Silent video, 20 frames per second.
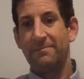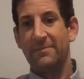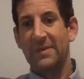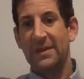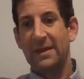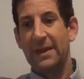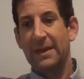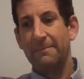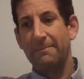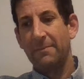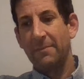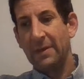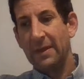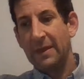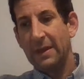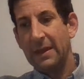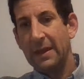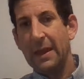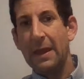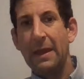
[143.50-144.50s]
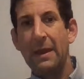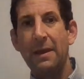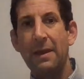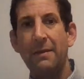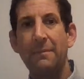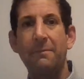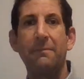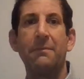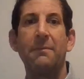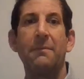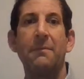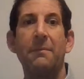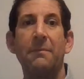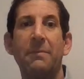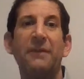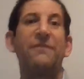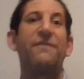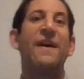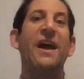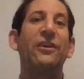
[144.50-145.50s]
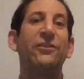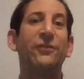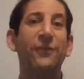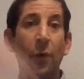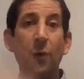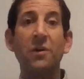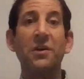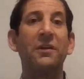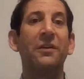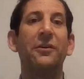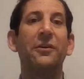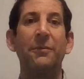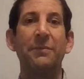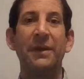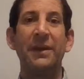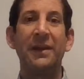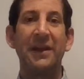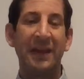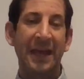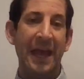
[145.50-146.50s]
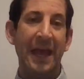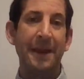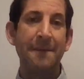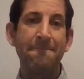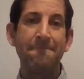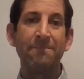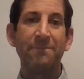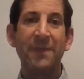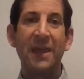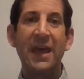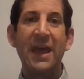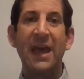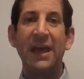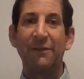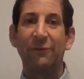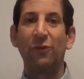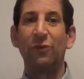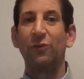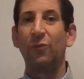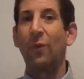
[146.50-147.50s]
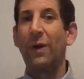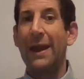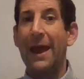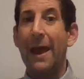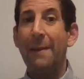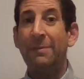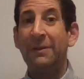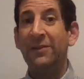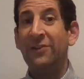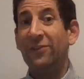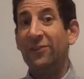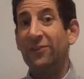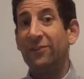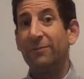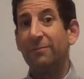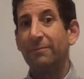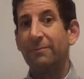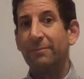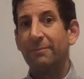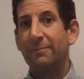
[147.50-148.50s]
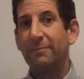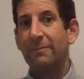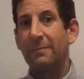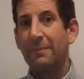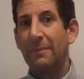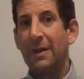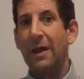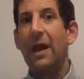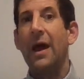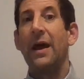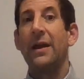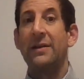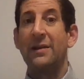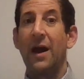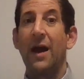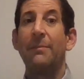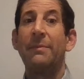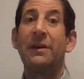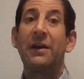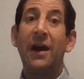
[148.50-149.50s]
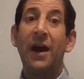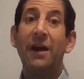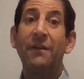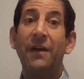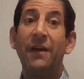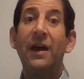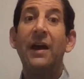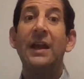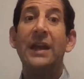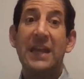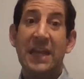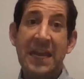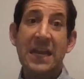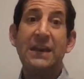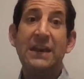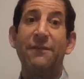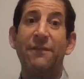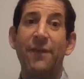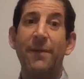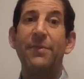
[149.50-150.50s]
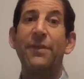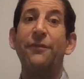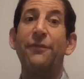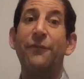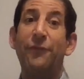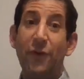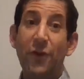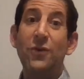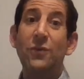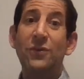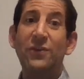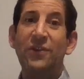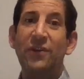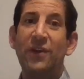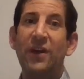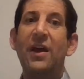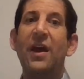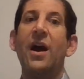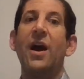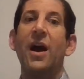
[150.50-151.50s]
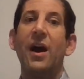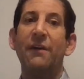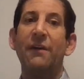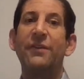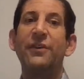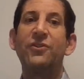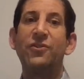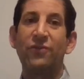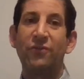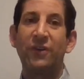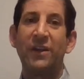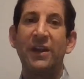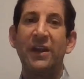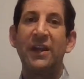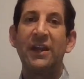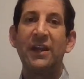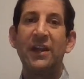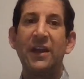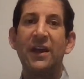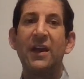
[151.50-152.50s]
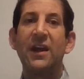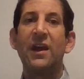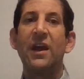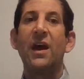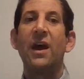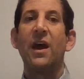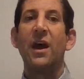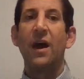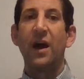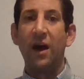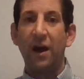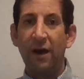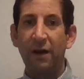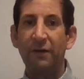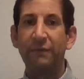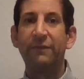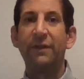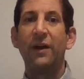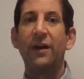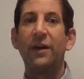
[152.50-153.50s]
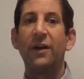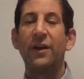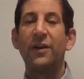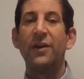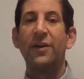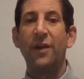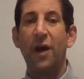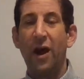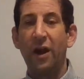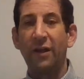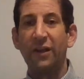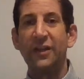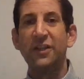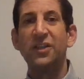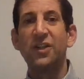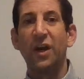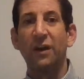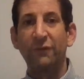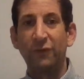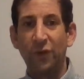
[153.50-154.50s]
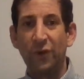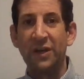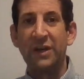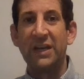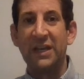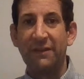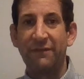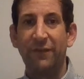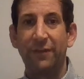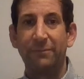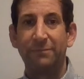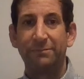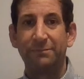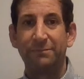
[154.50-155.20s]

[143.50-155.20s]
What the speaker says: Okay. But fast forward a little bit again, and of course, what happens? Adam and Chava eat from the fruit of the tree of knowledge of good and evil,